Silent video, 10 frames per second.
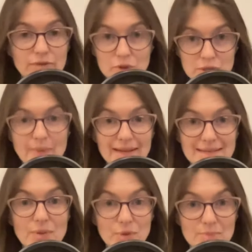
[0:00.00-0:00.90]
learned to
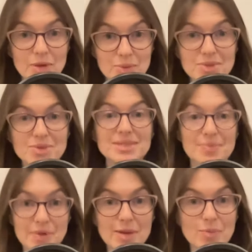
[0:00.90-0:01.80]
meditate with Muse or
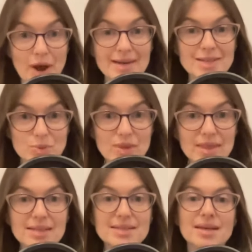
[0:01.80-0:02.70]
deepen their practice with
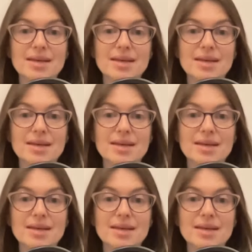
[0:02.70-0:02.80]
it.